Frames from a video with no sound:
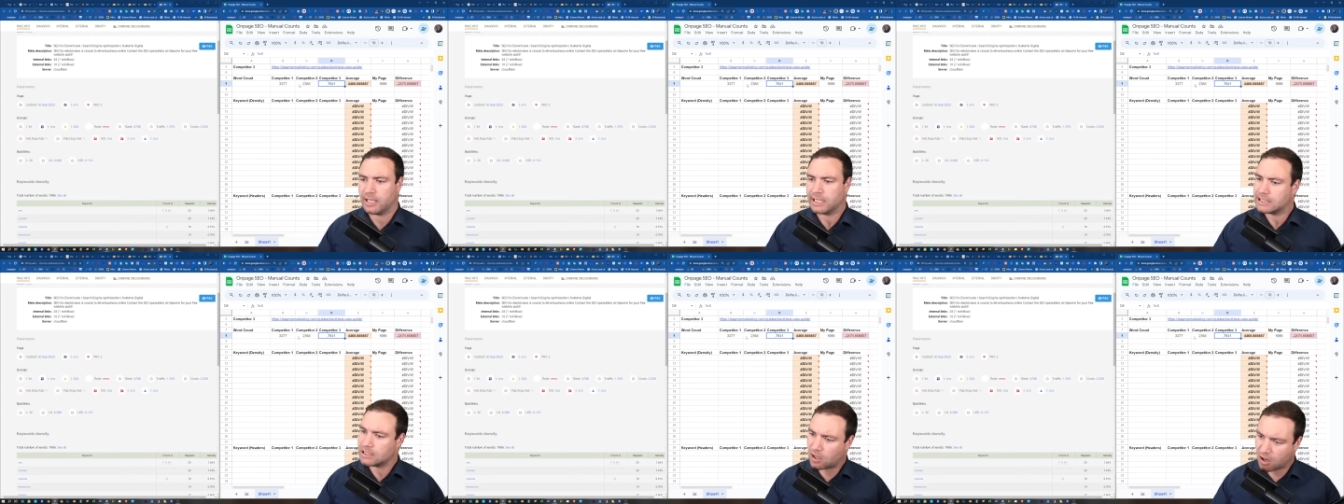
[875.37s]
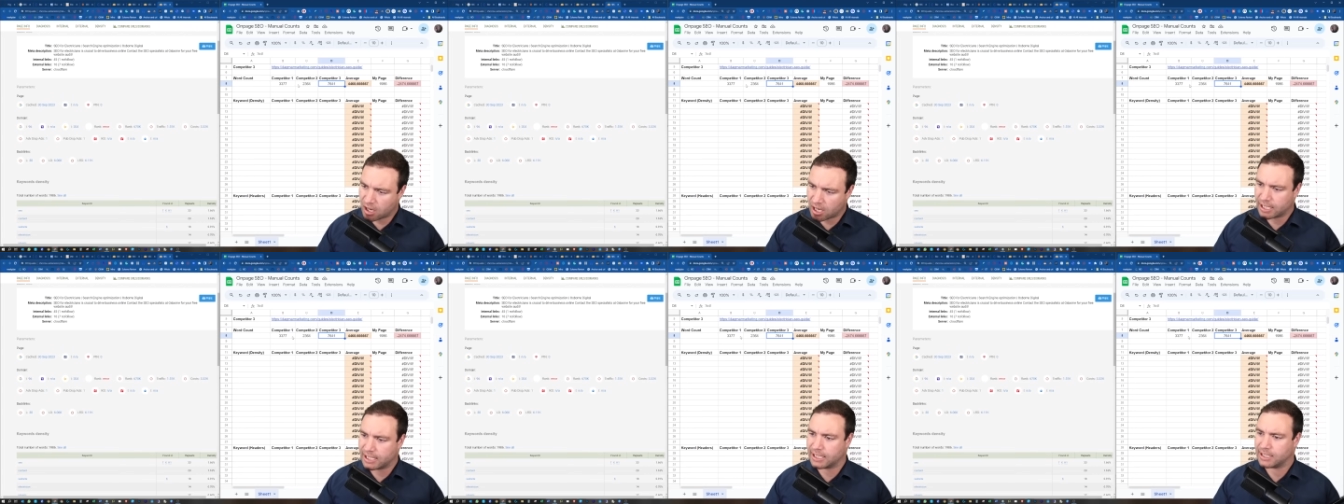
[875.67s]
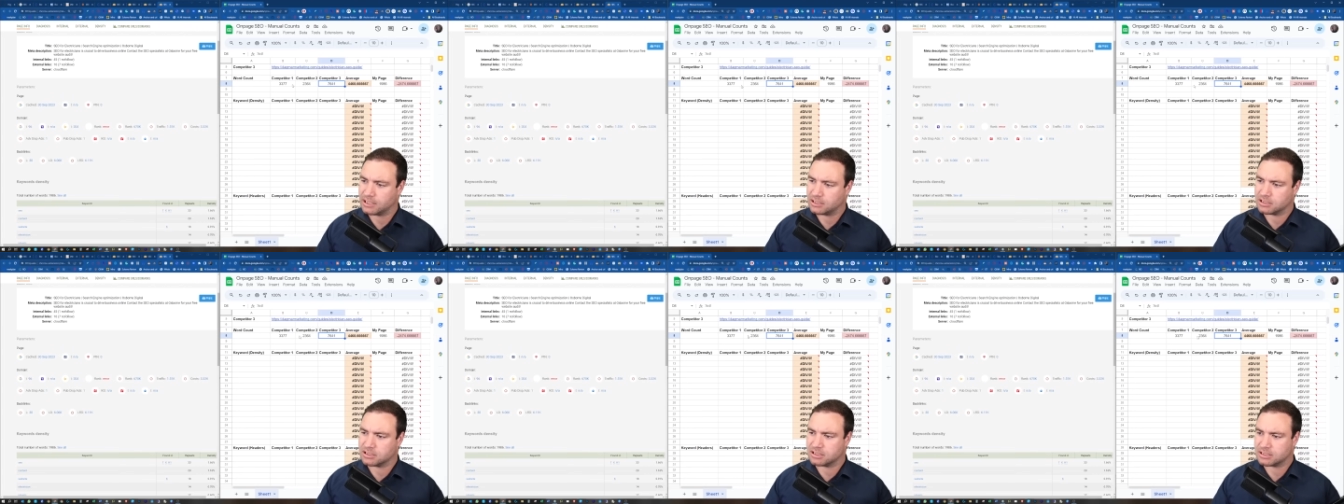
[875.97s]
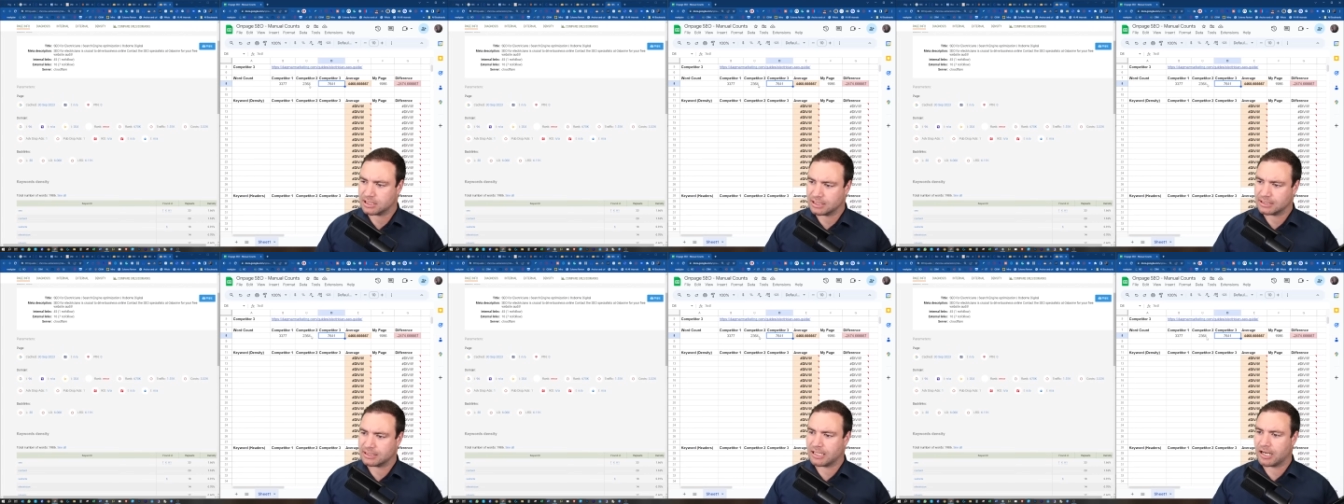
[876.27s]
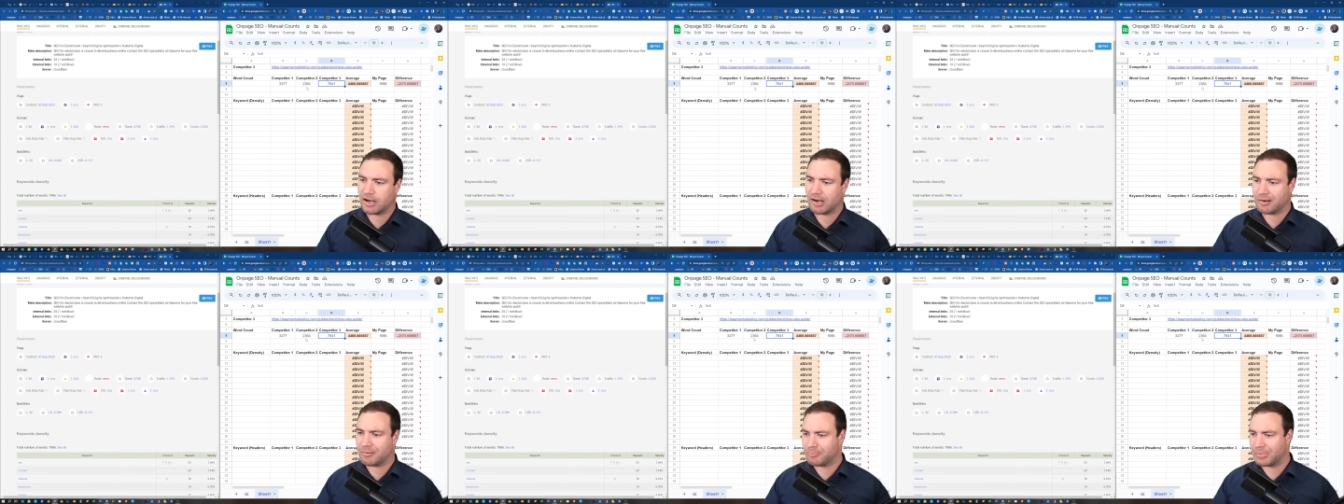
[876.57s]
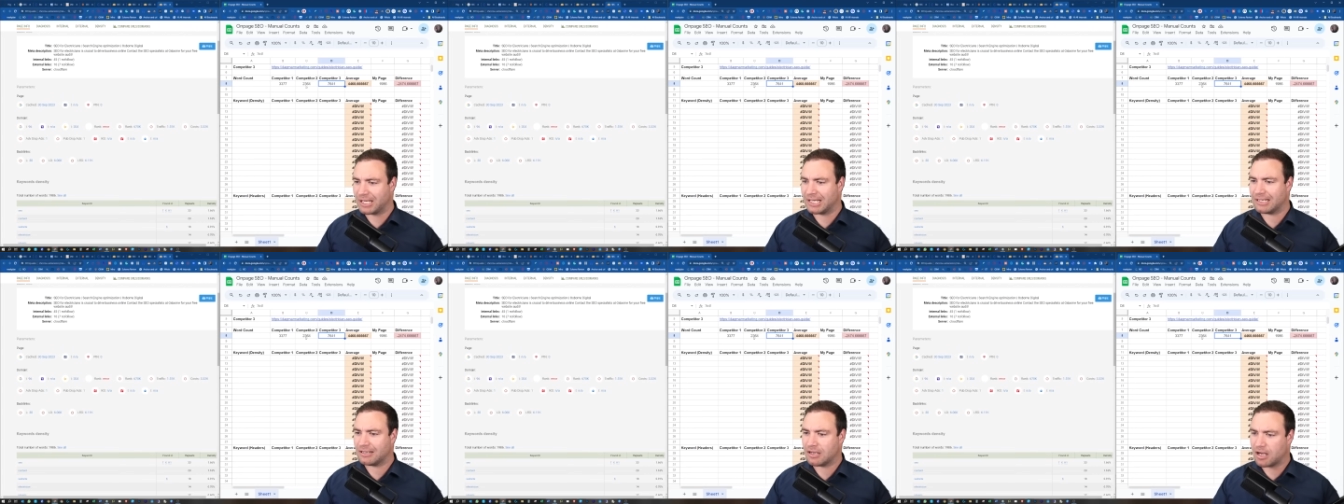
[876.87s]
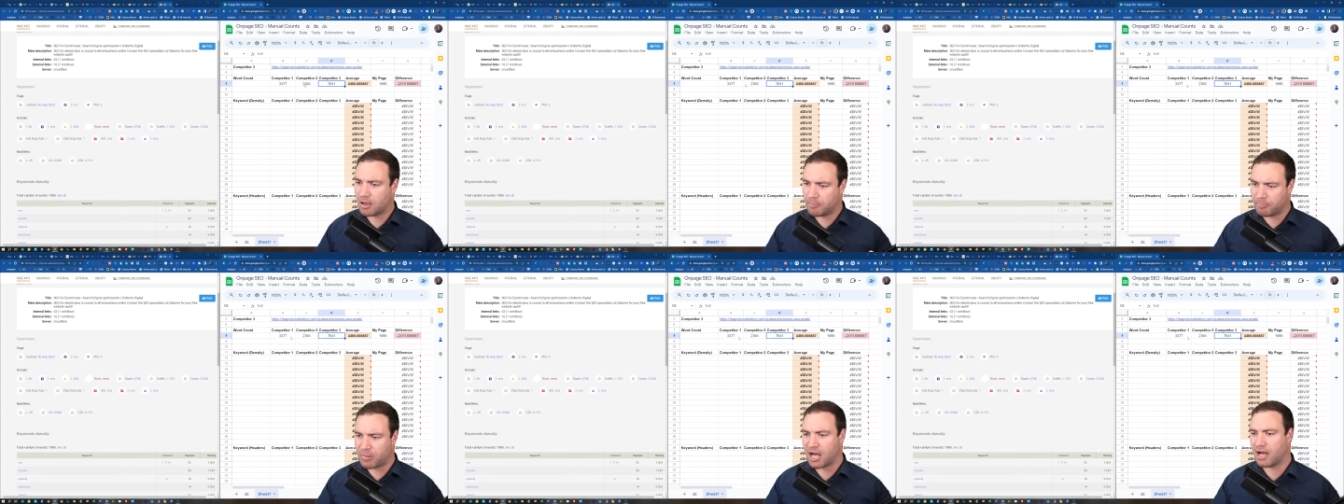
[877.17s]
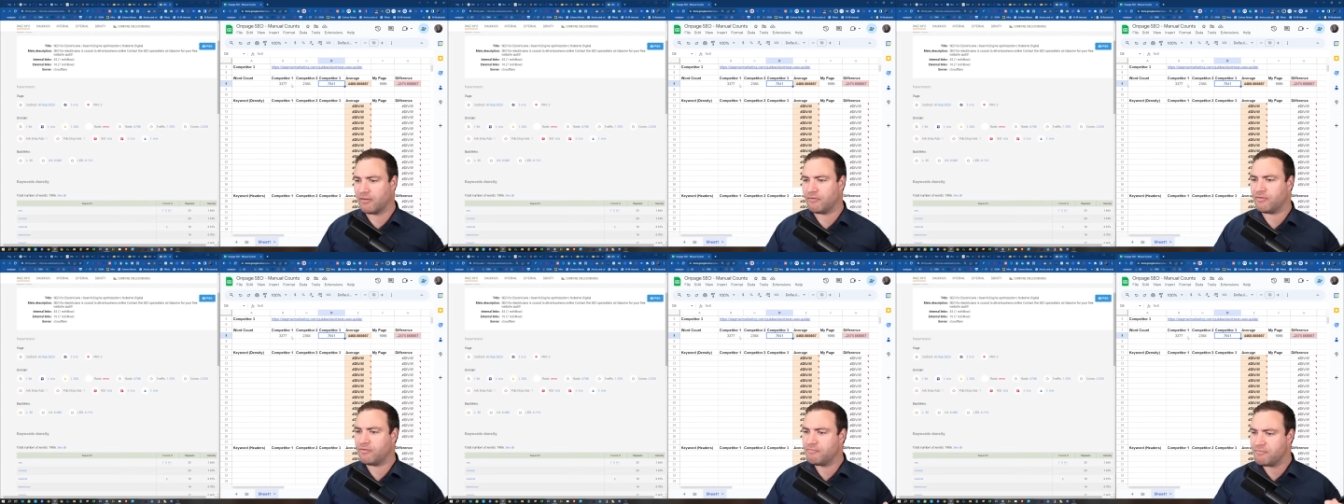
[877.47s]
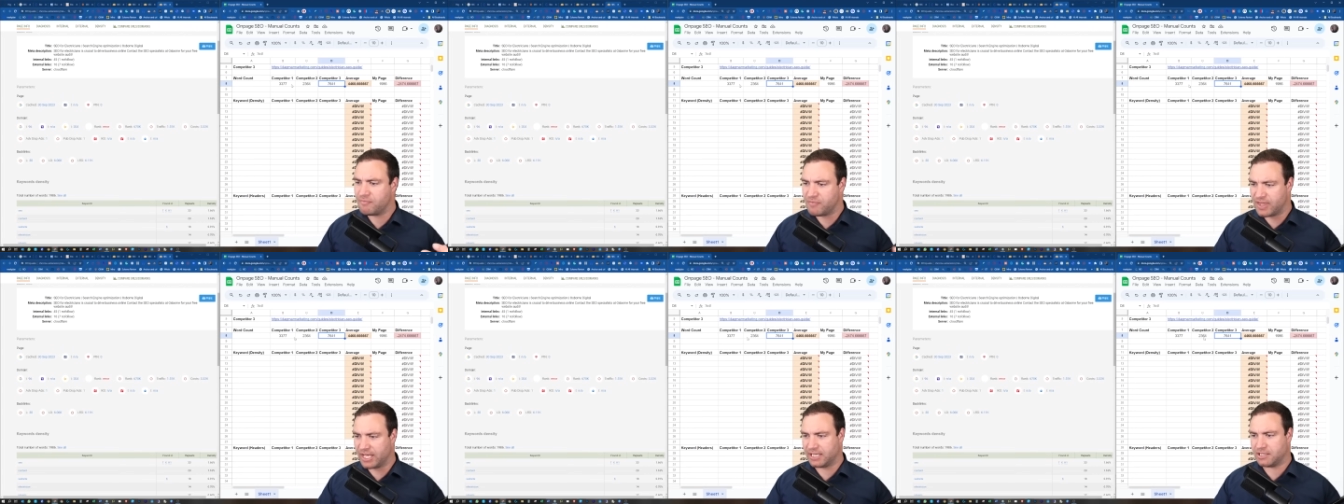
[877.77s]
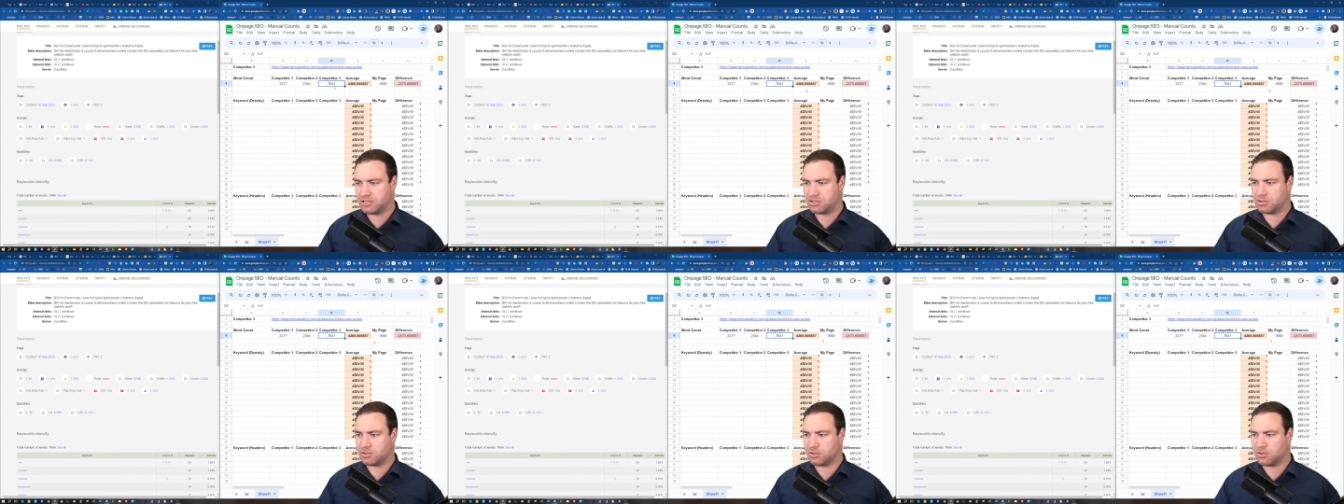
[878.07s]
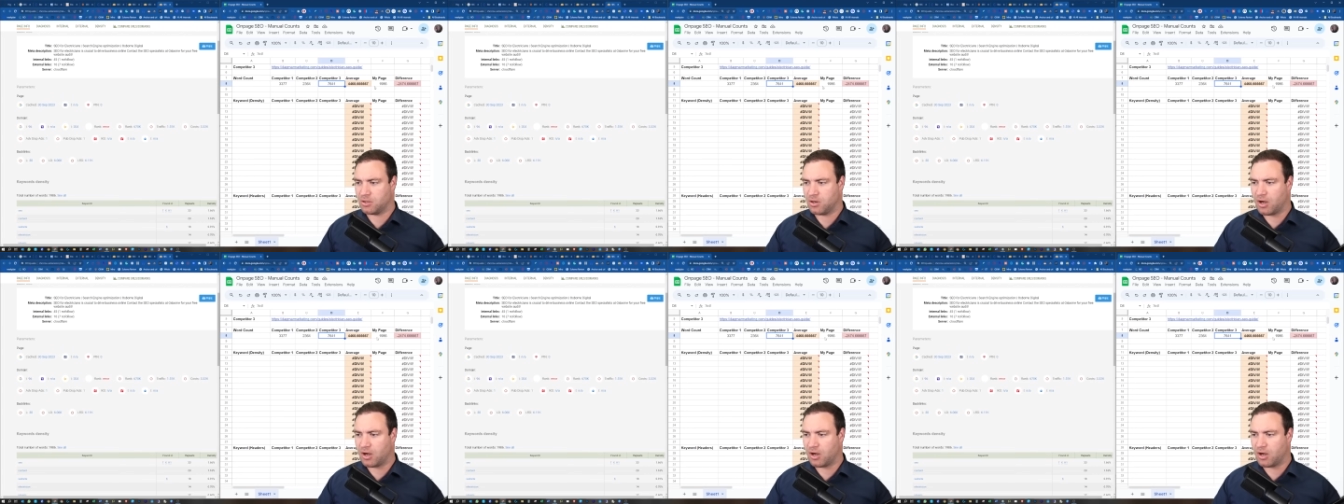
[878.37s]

I need to sit there and be above these two.